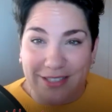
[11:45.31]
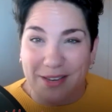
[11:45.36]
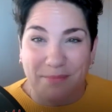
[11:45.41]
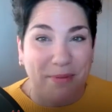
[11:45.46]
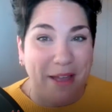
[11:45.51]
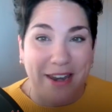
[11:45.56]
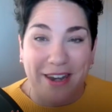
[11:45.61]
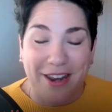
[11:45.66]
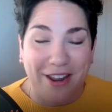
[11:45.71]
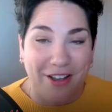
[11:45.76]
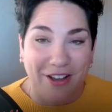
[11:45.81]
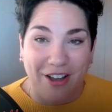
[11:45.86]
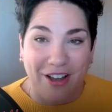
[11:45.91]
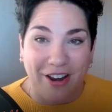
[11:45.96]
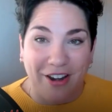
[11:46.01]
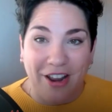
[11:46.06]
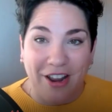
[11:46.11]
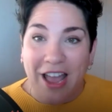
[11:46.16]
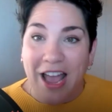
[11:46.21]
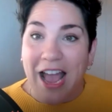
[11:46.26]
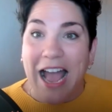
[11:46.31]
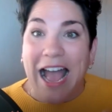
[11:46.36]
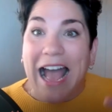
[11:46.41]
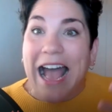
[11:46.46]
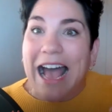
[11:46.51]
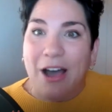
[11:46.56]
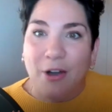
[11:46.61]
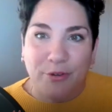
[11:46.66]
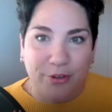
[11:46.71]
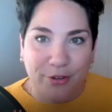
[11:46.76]
depending on
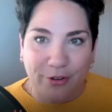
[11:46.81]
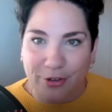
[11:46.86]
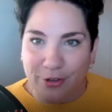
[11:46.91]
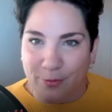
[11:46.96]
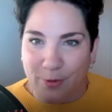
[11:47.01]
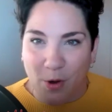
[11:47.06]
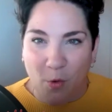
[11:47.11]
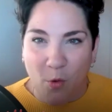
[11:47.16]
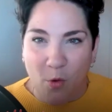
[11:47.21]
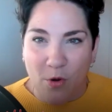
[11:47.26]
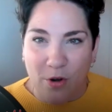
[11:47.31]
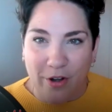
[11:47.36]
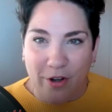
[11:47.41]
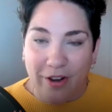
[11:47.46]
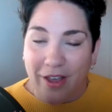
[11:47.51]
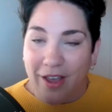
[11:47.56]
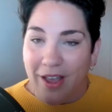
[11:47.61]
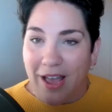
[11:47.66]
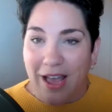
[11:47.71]
how you're going to record.